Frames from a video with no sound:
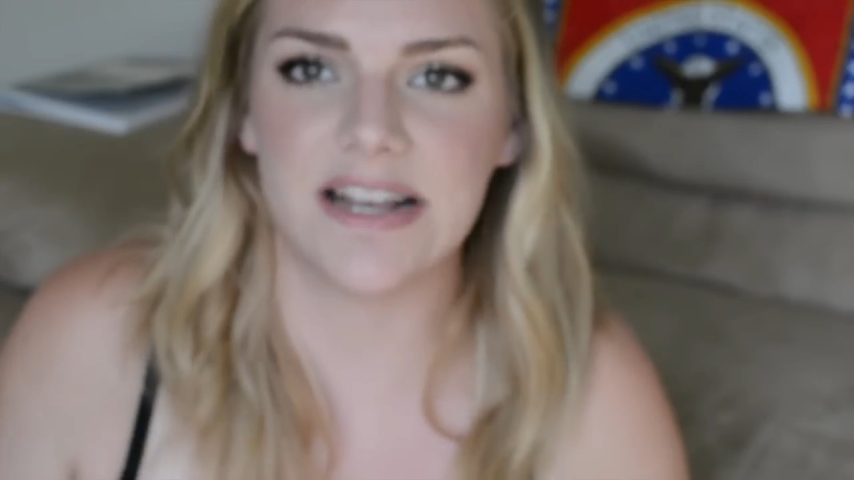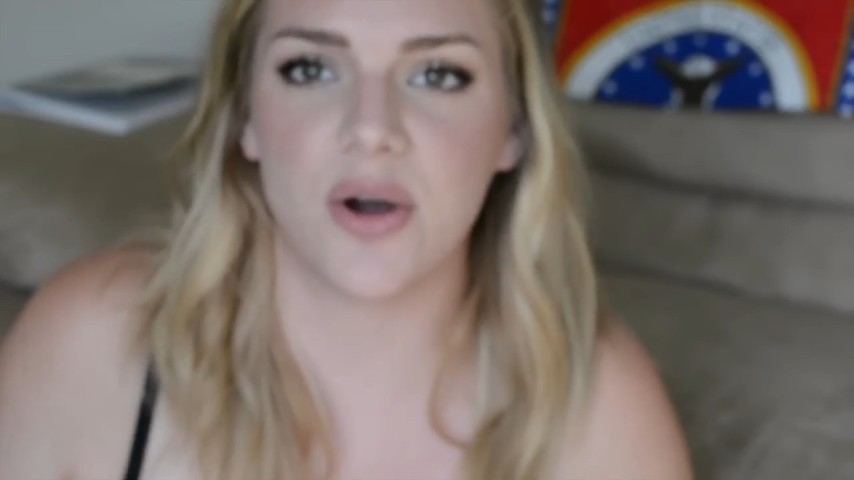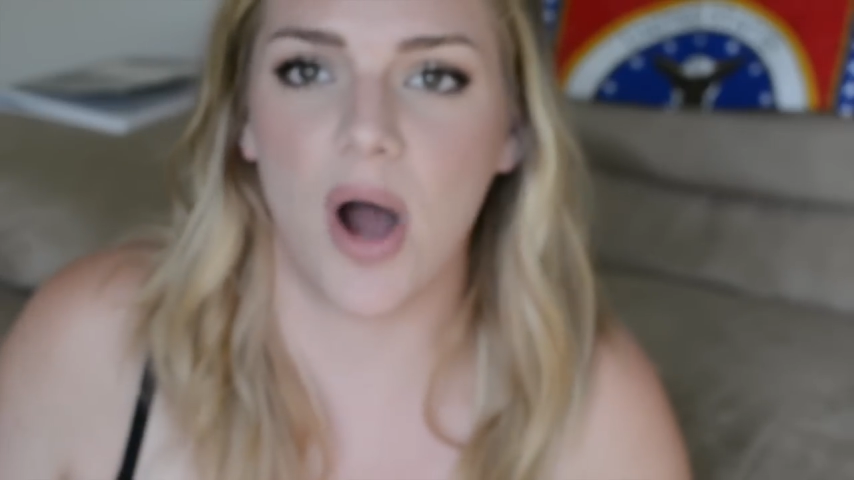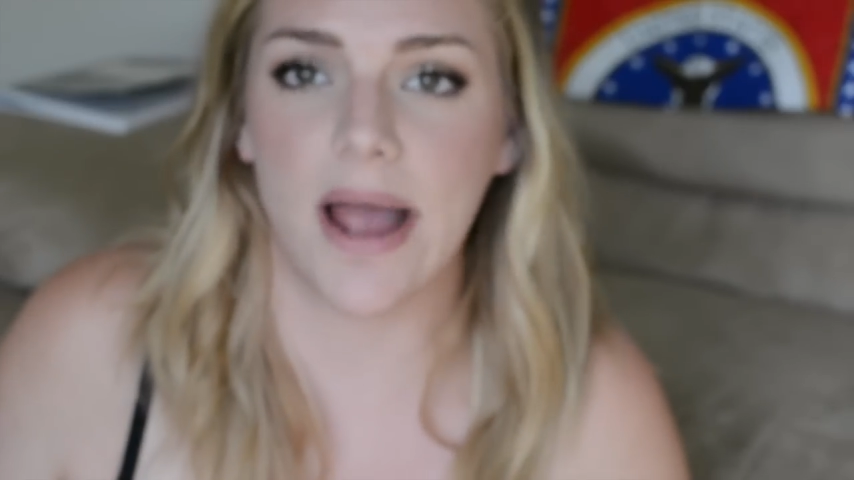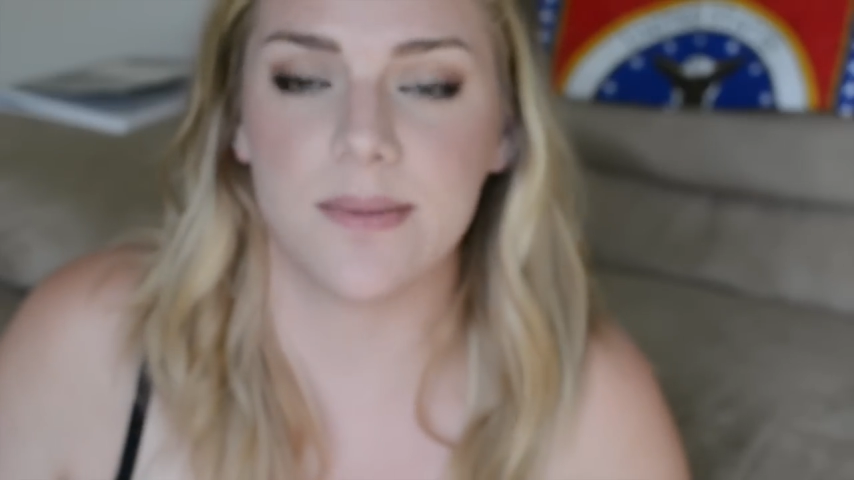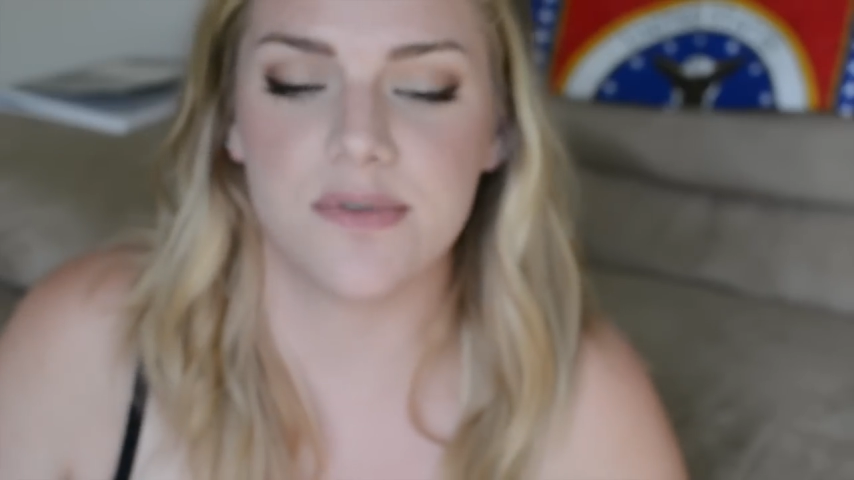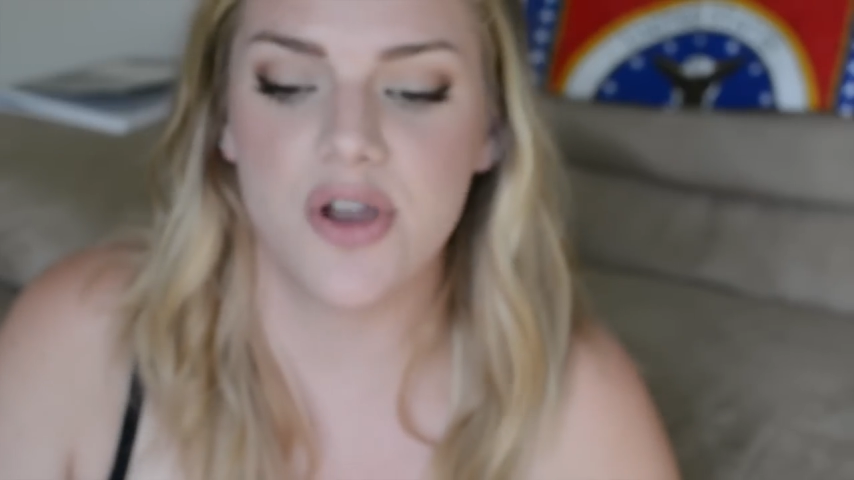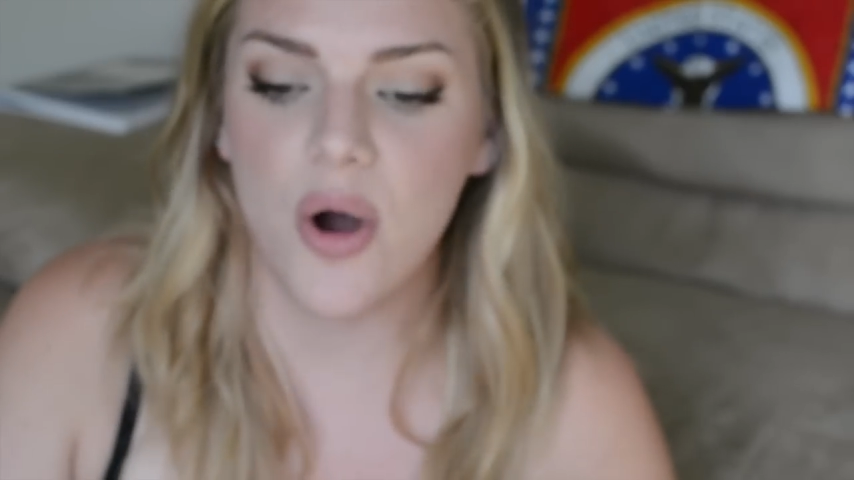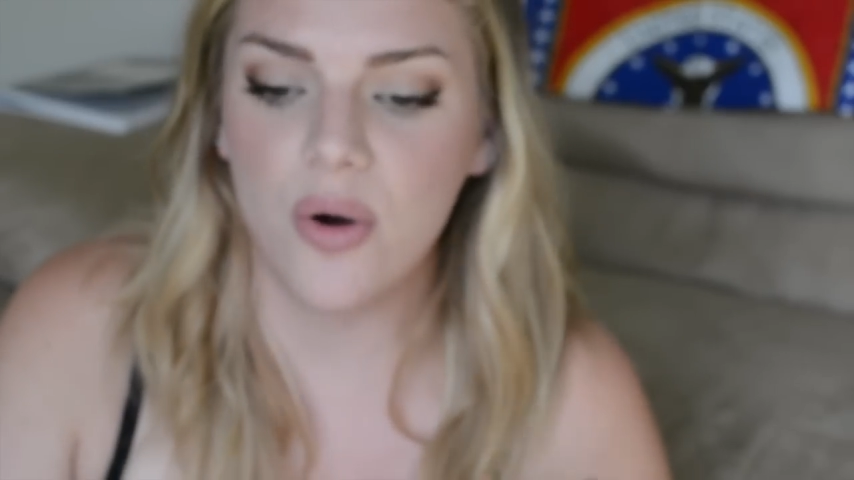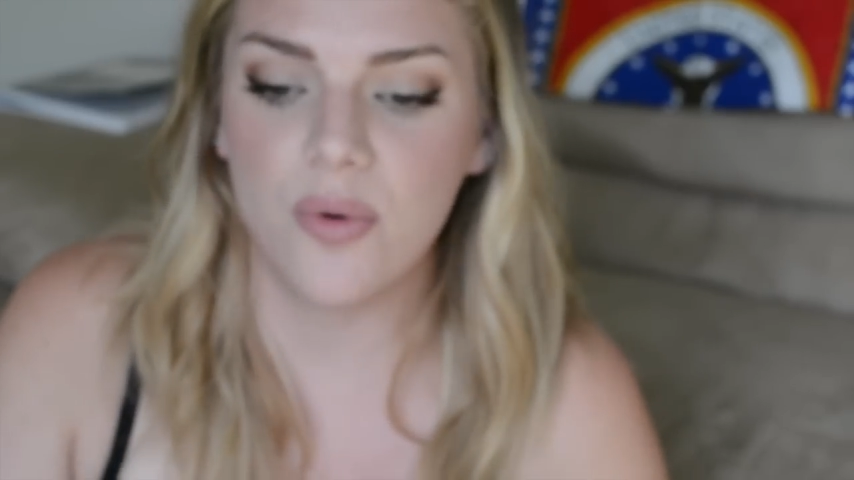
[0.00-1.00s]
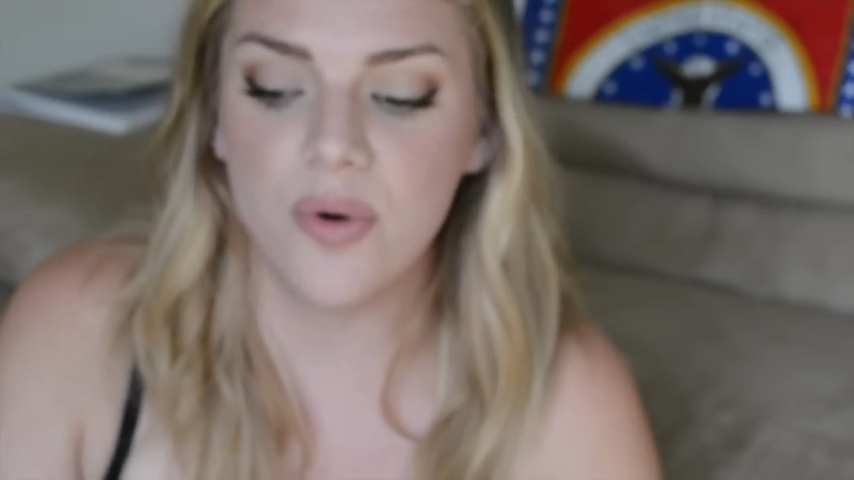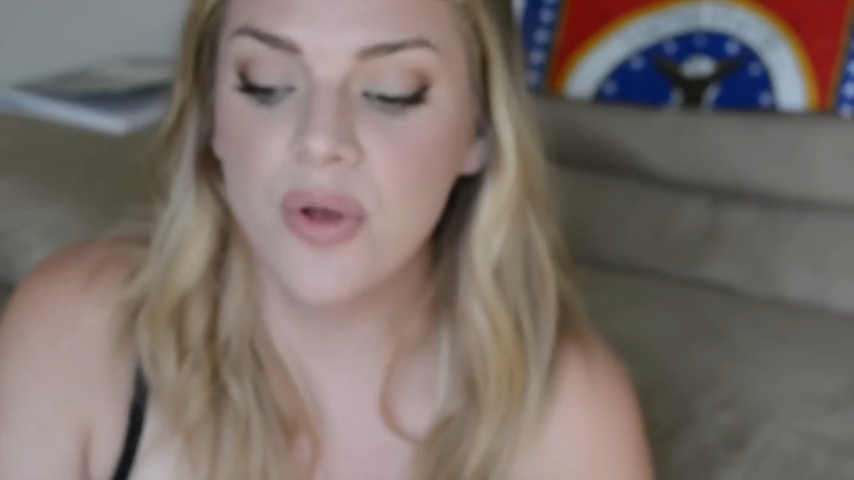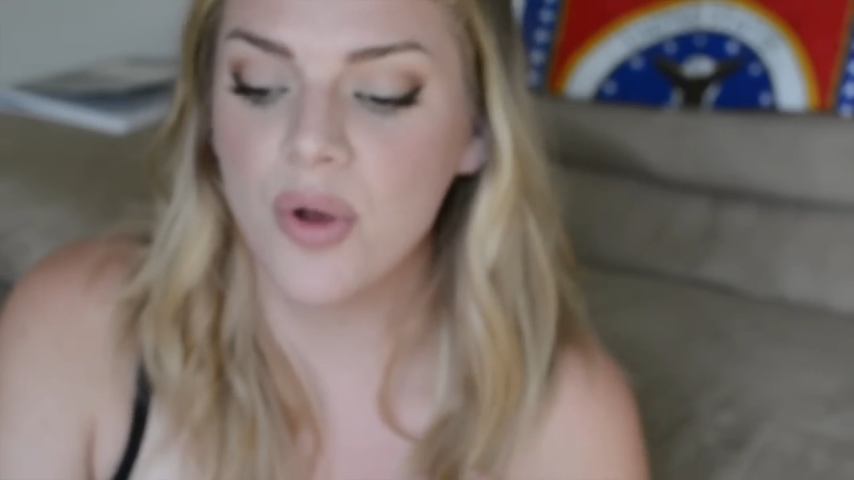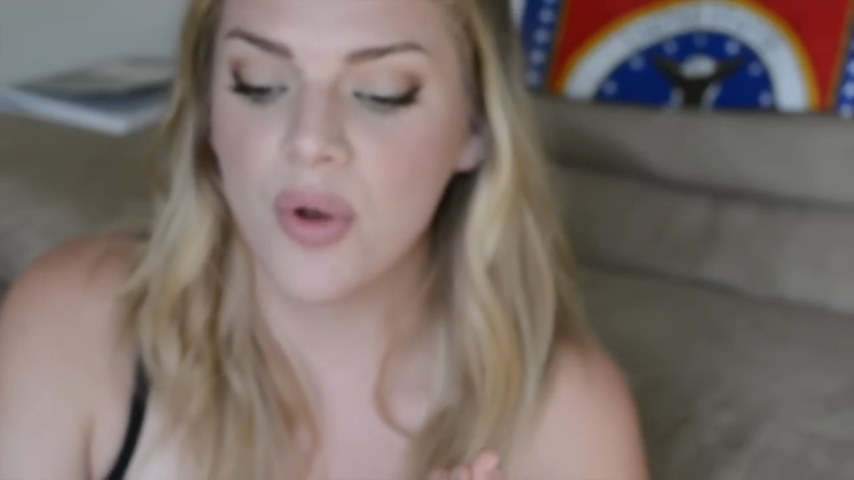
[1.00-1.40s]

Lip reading: know. I am no